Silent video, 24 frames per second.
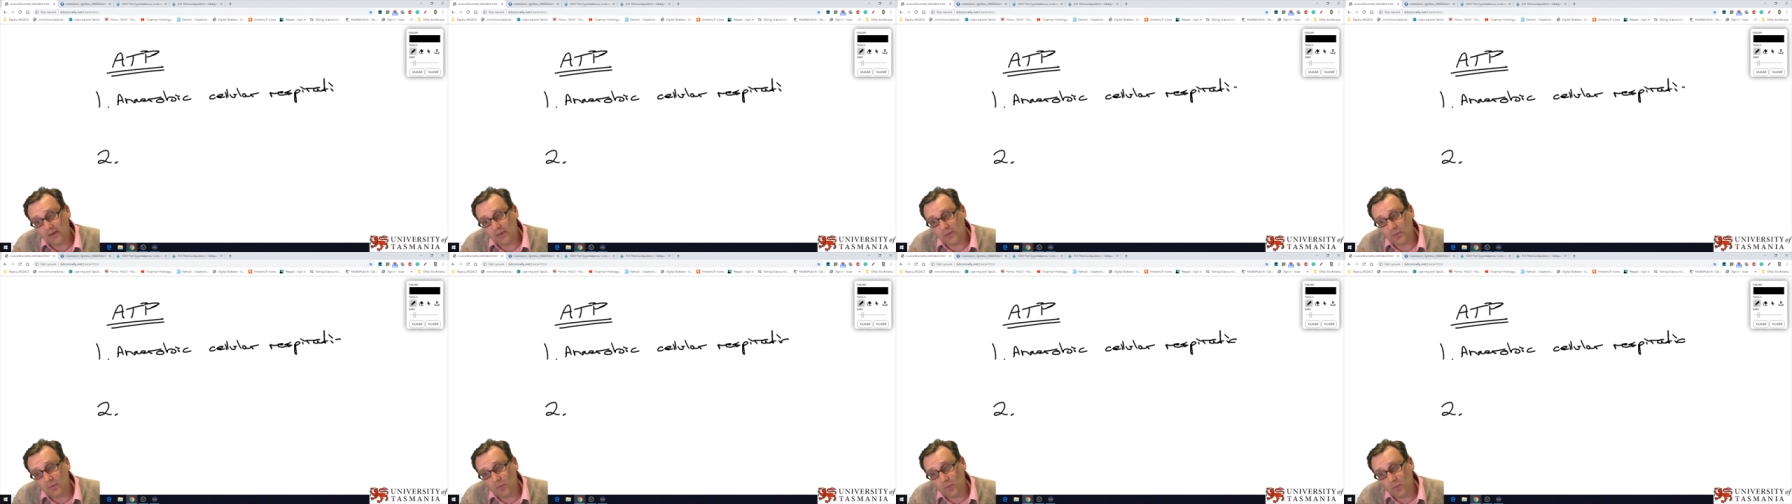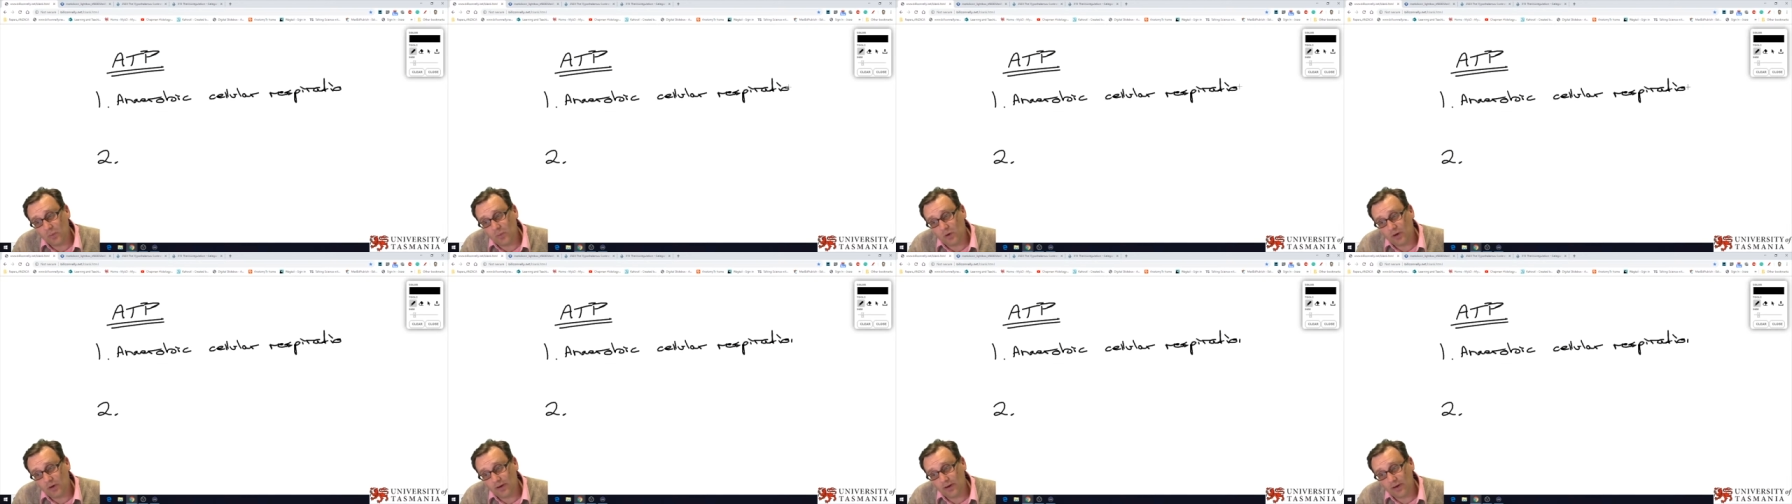
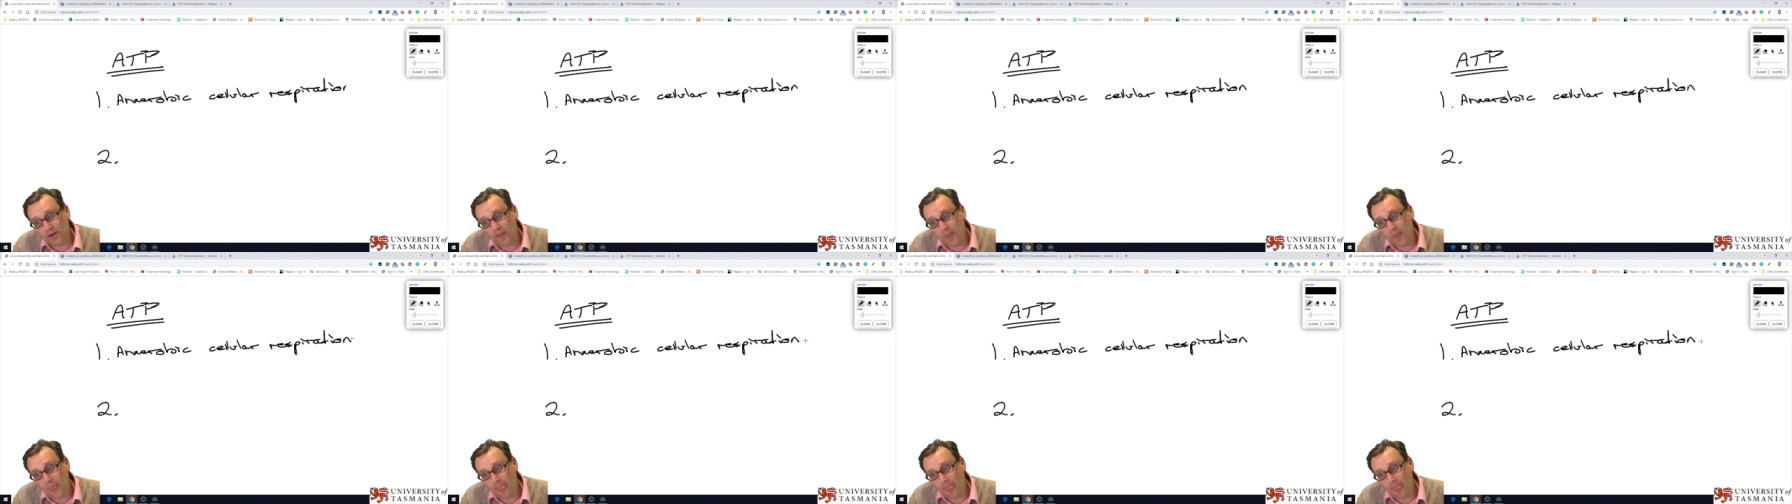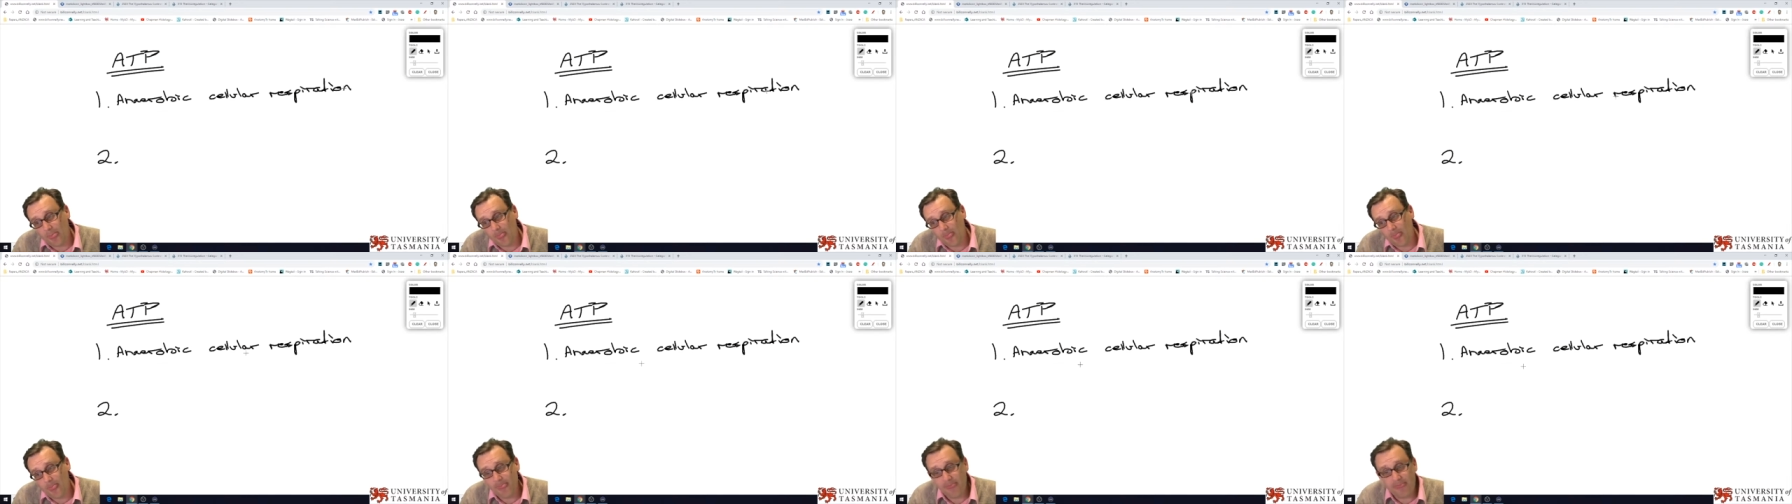And
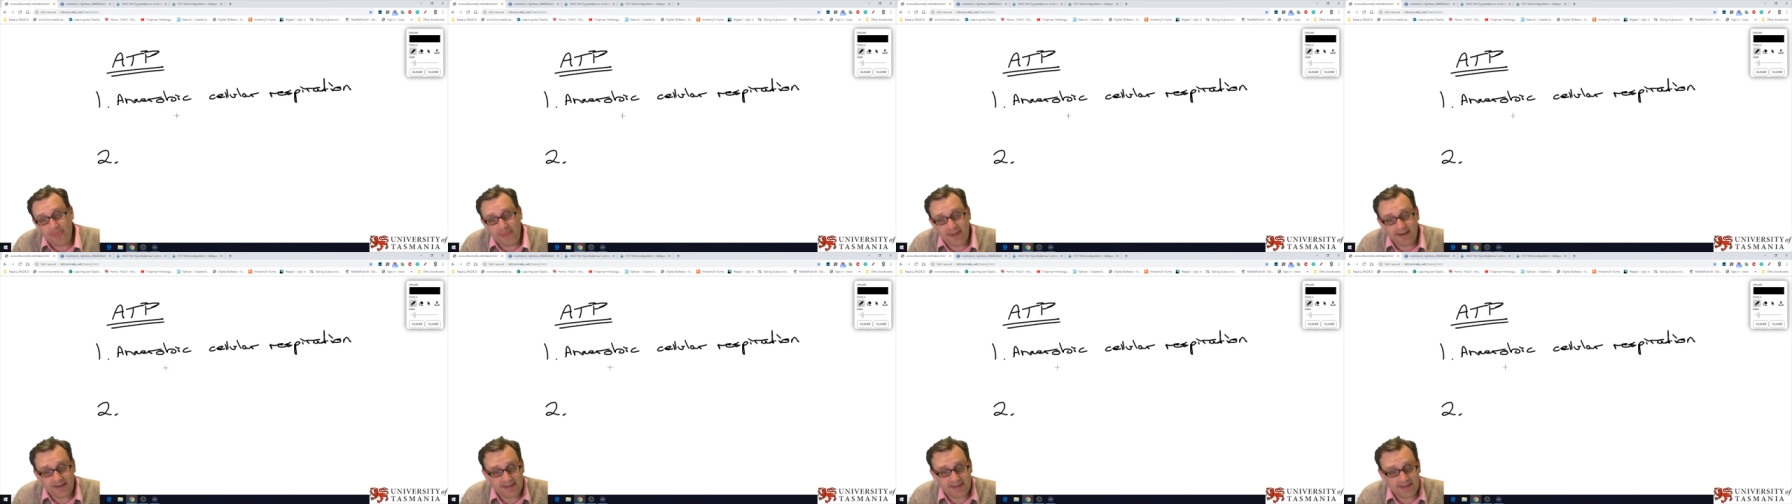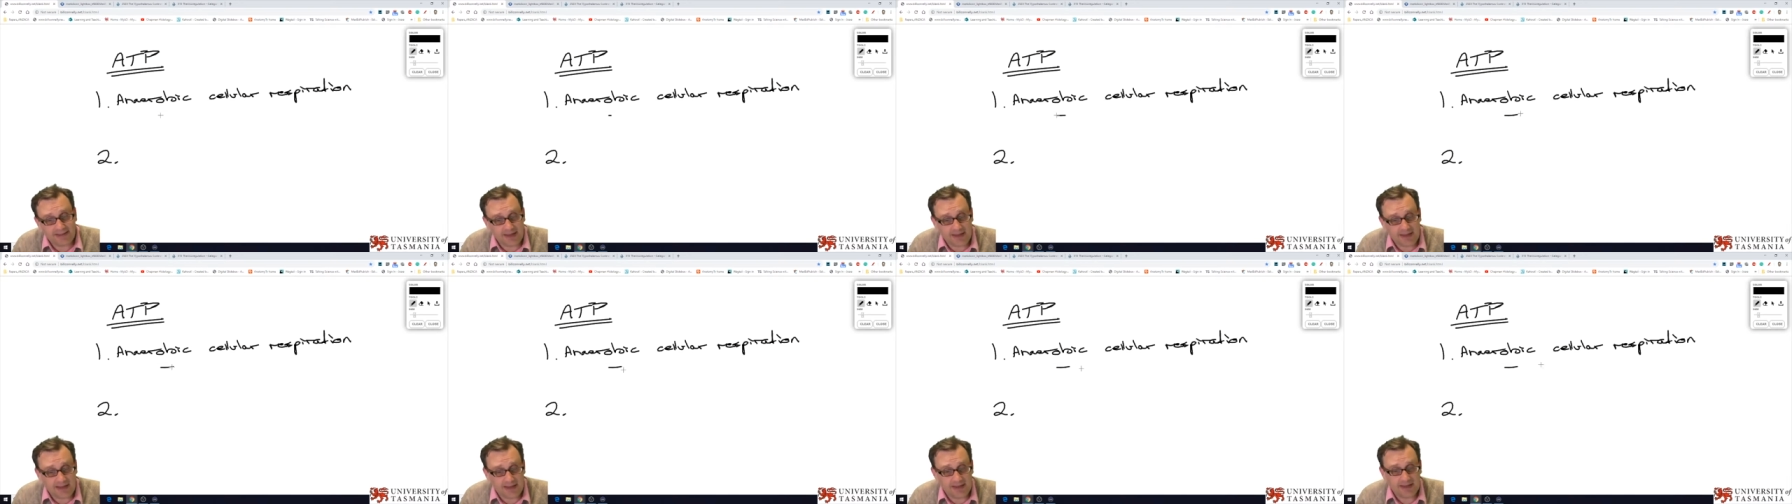what
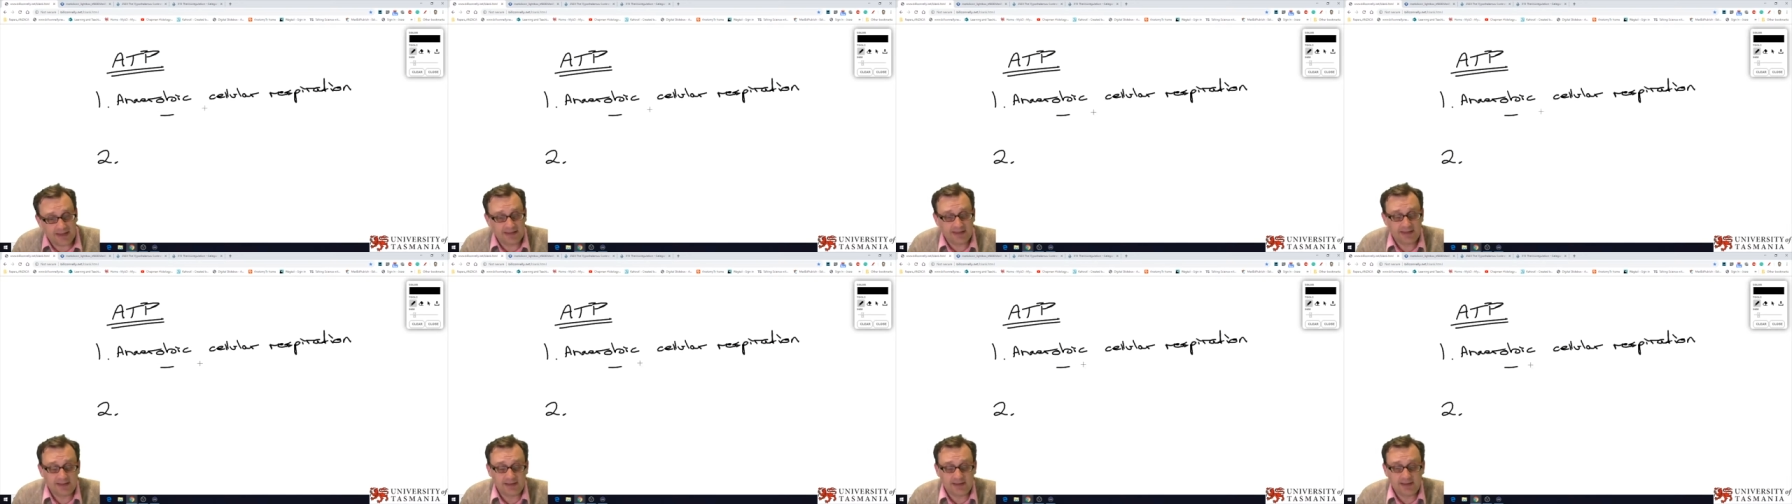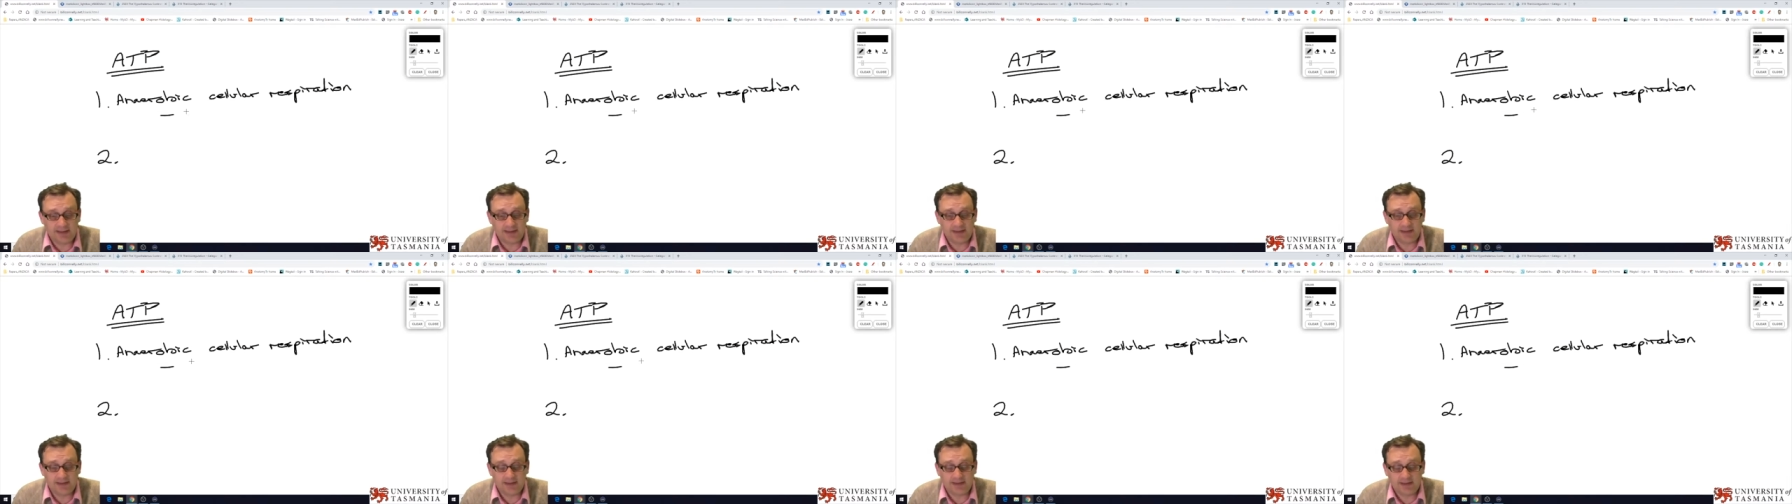this
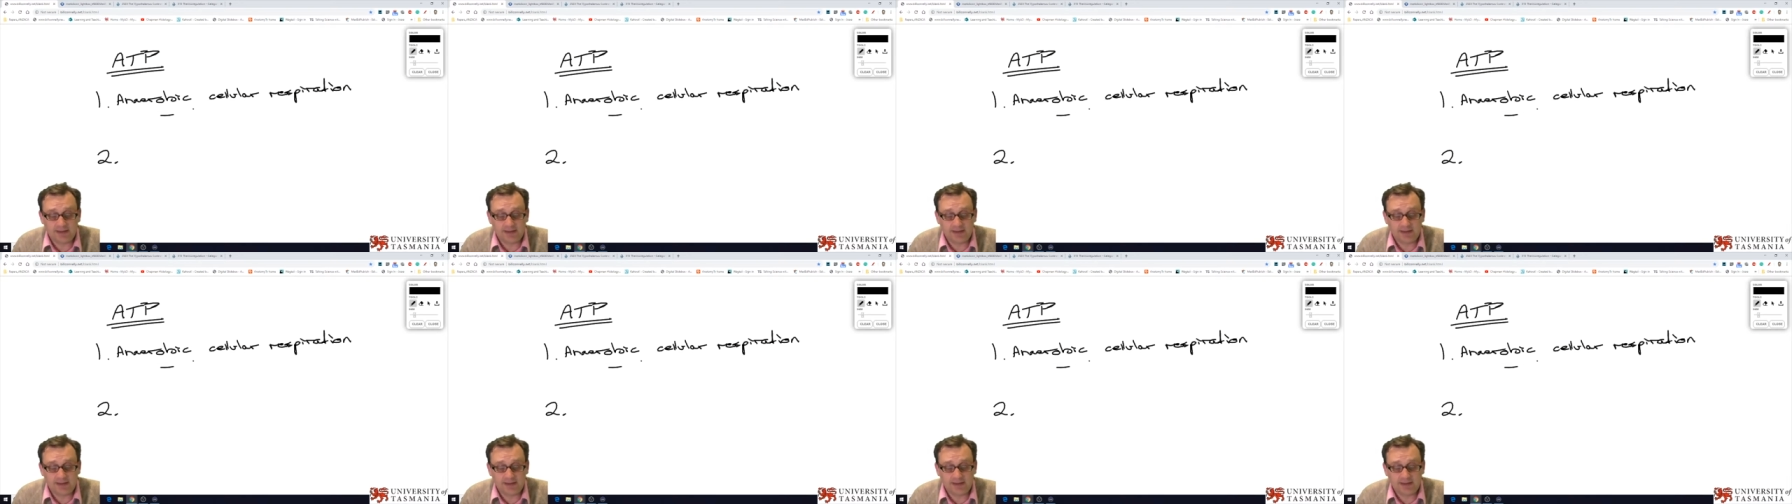is,